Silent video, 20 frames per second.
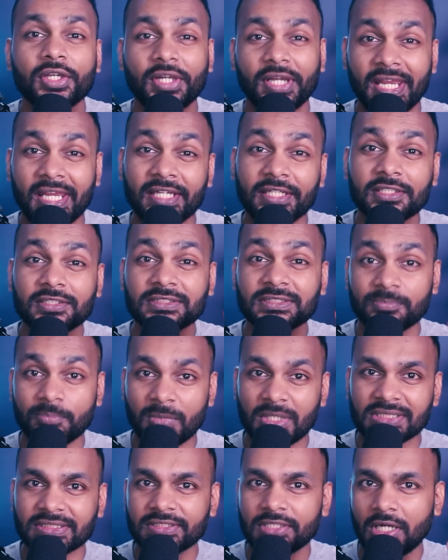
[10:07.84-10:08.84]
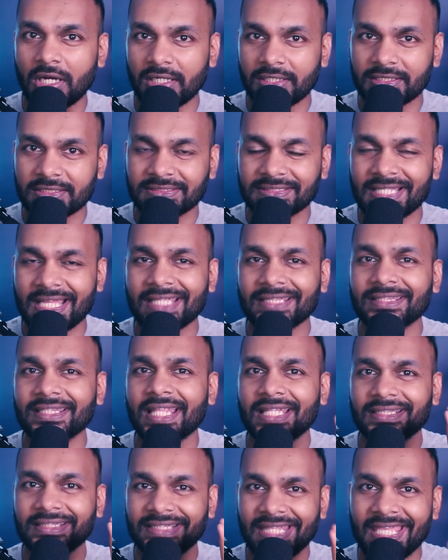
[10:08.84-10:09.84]
creators must understand
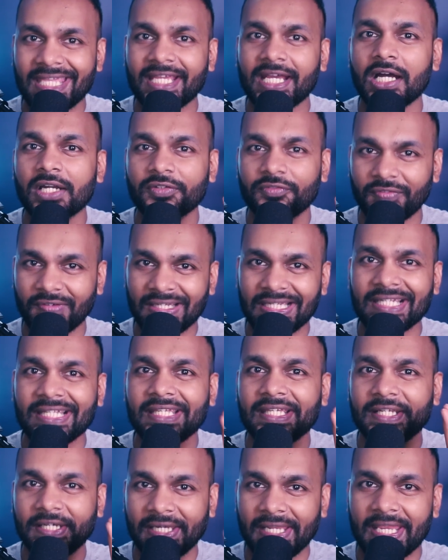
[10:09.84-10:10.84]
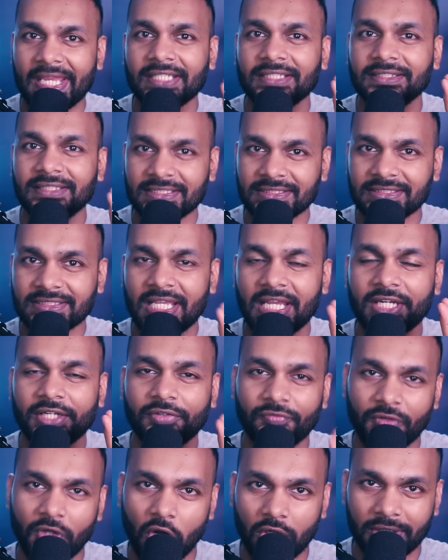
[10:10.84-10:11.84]
that they can't freely create this kind
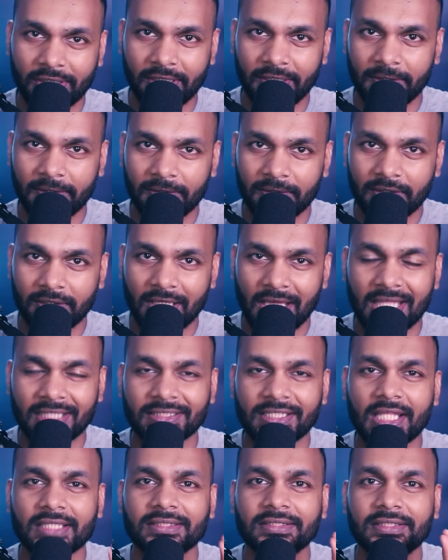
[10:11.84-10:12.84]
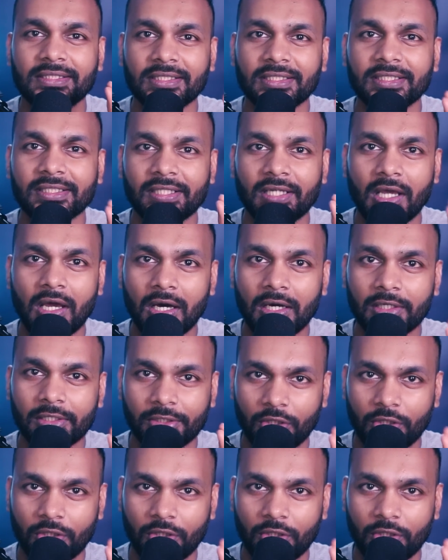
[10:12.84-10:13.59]
of content and that there are